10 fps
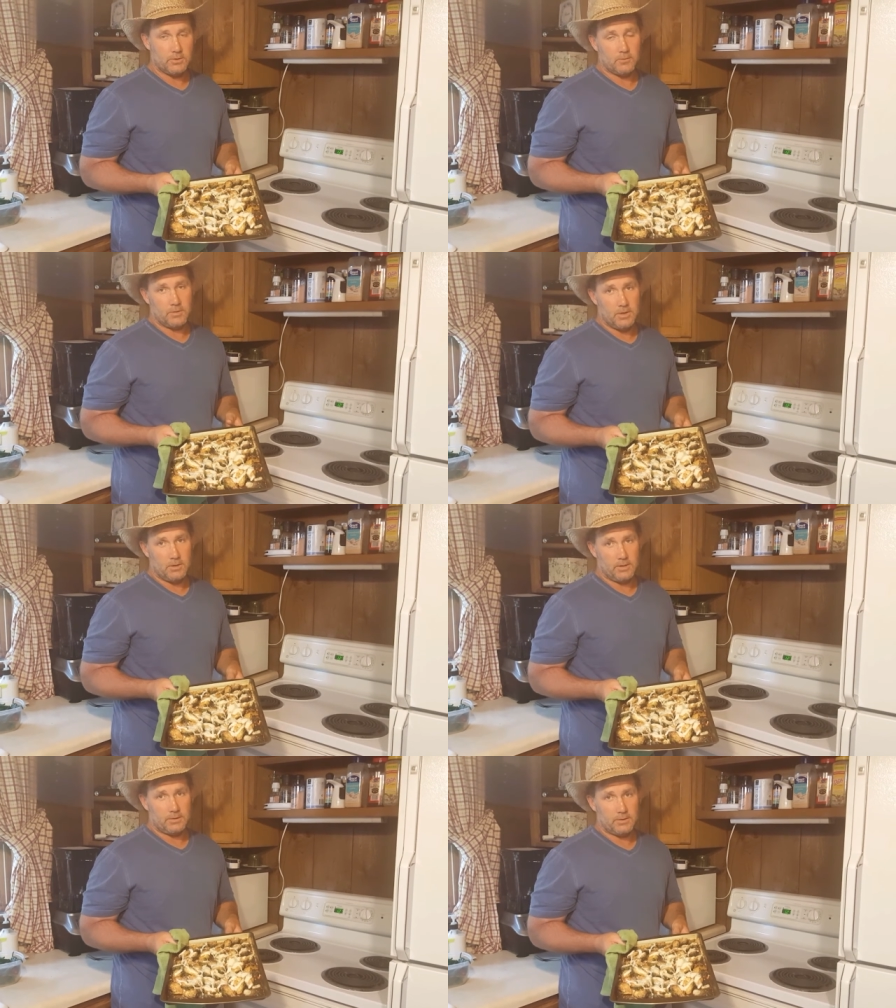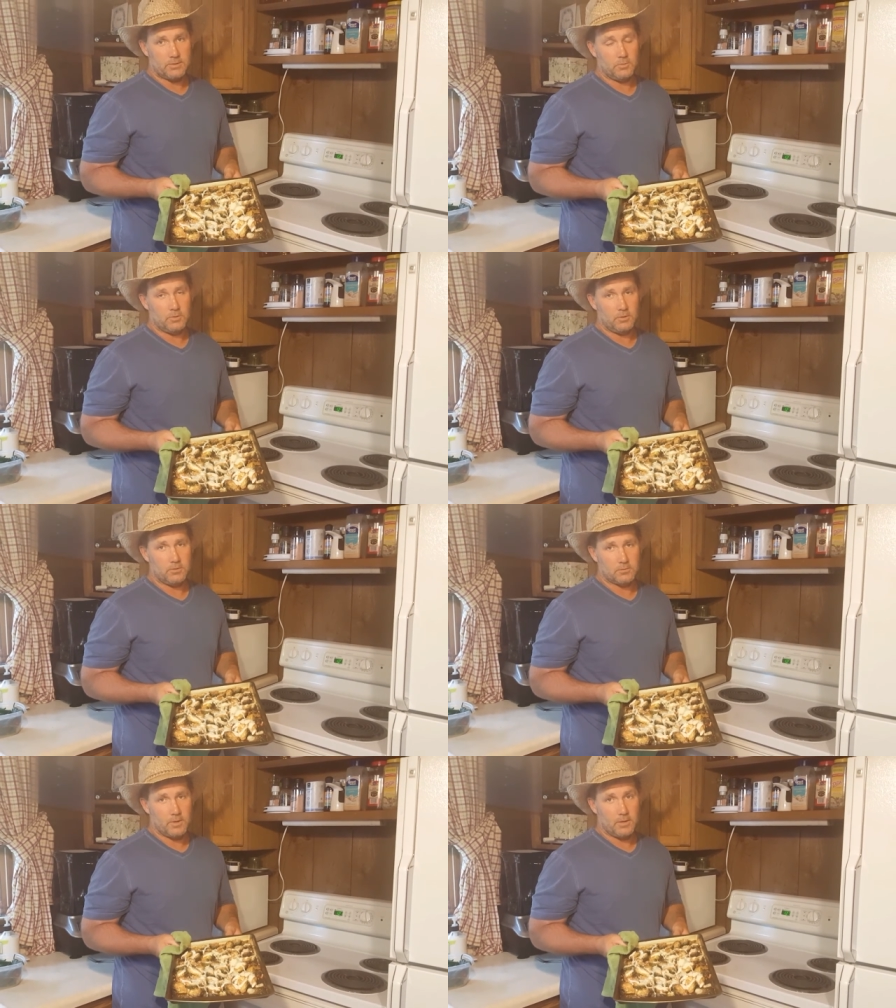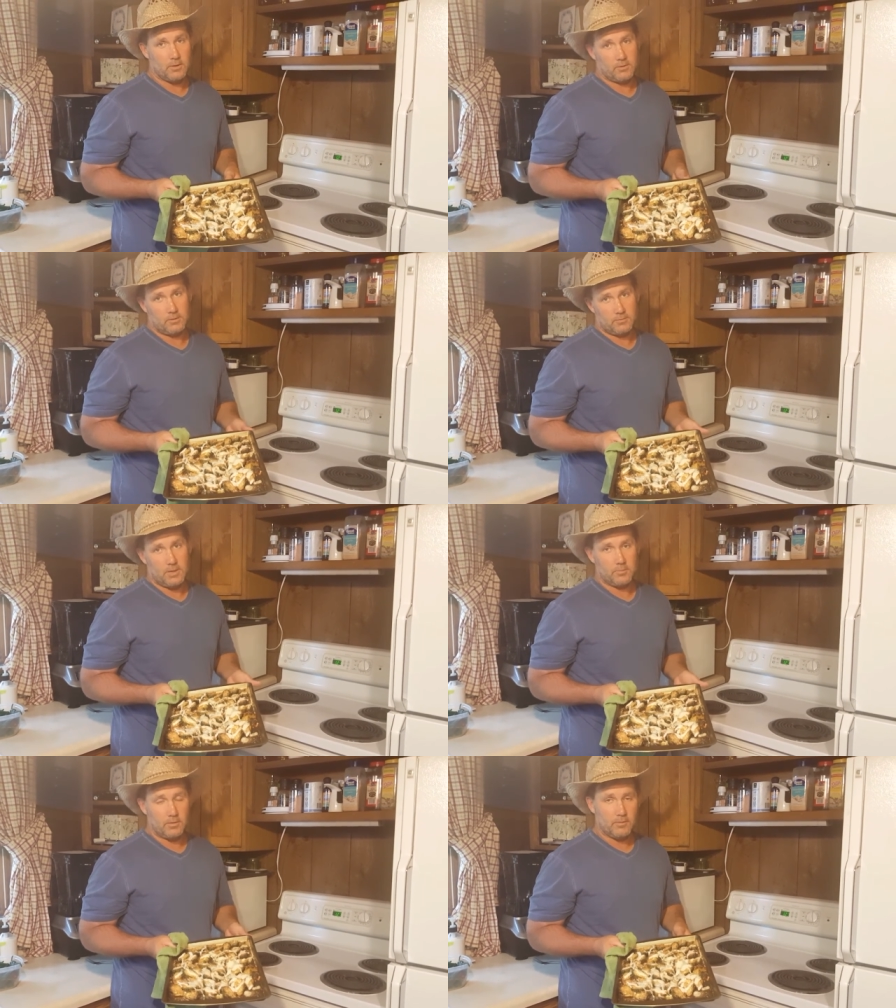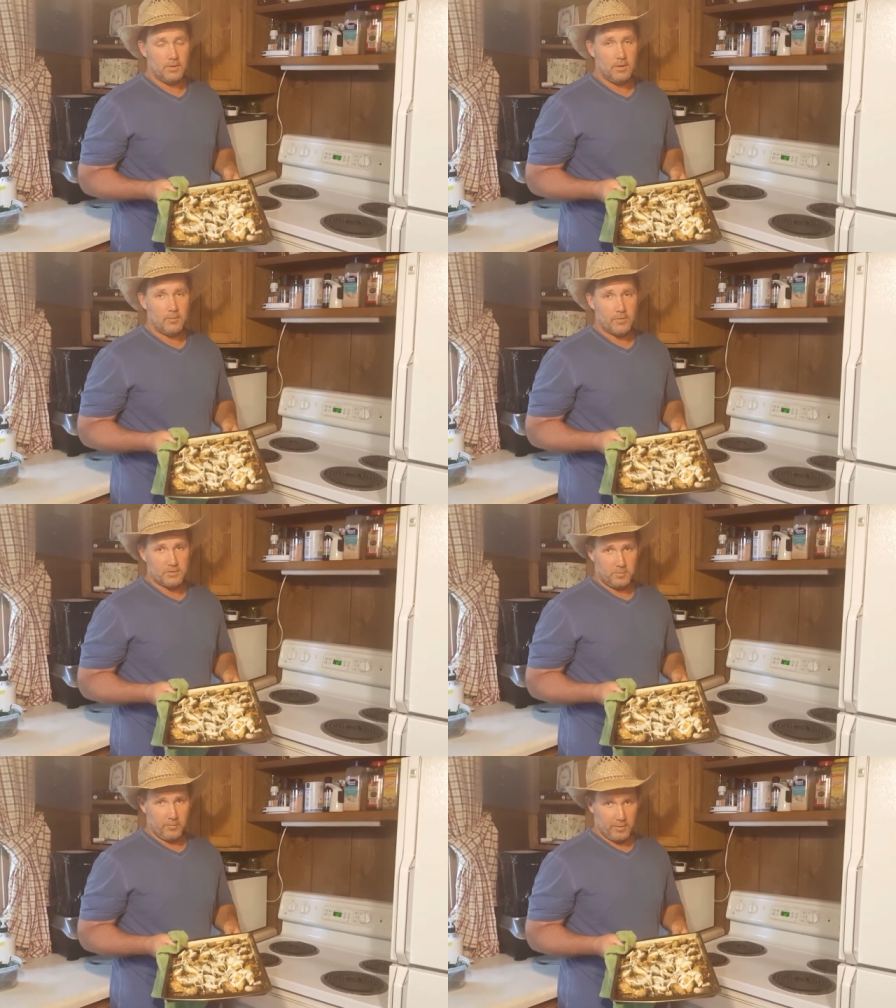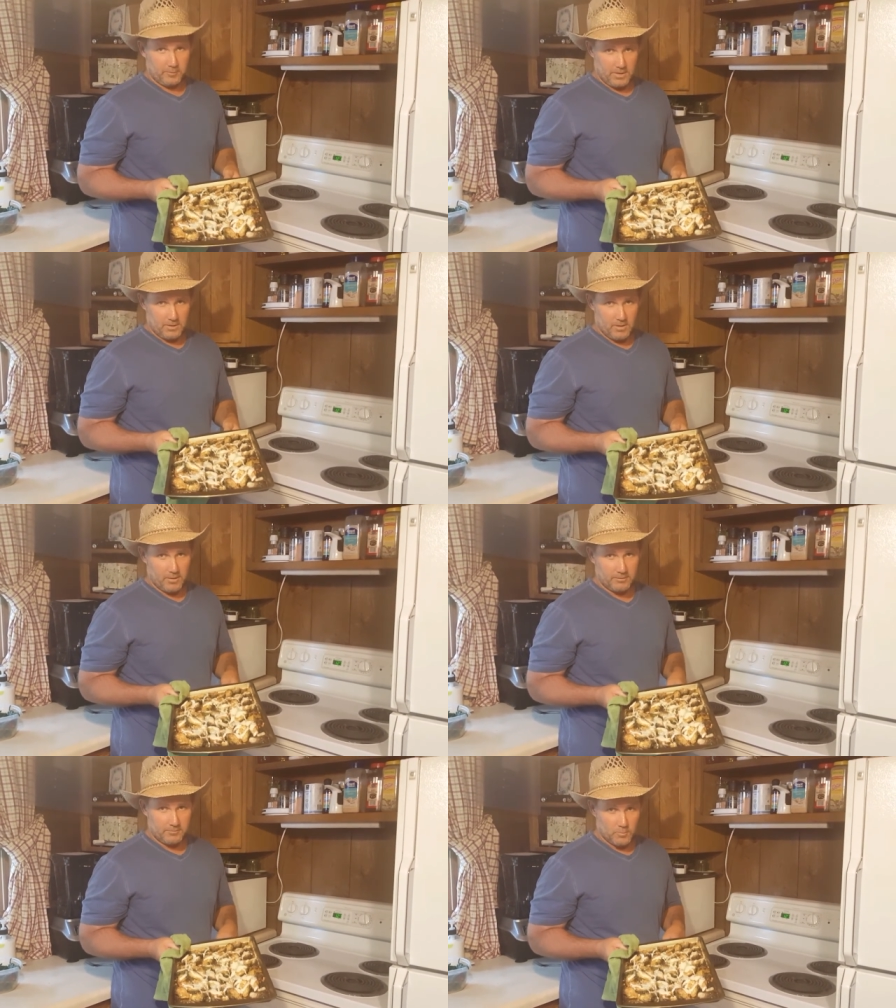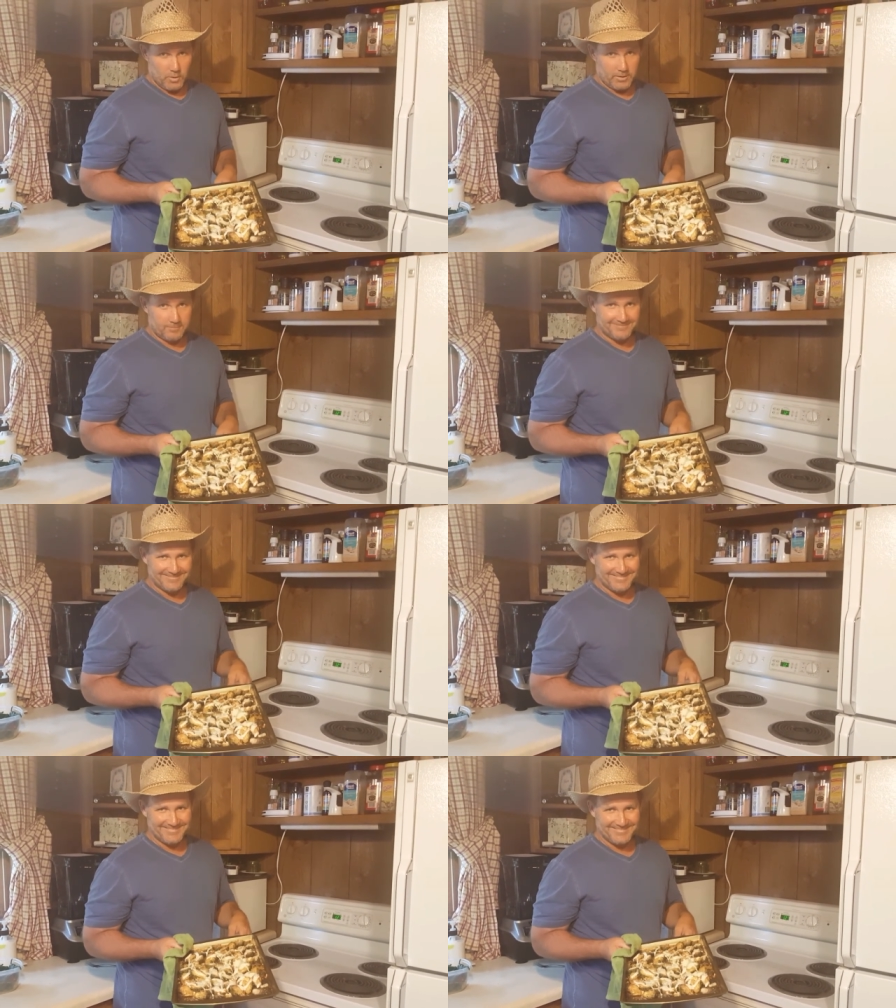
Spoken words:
it's good, and if you eat like this, you will lose weight or keep the freshman 15 off, Morgan.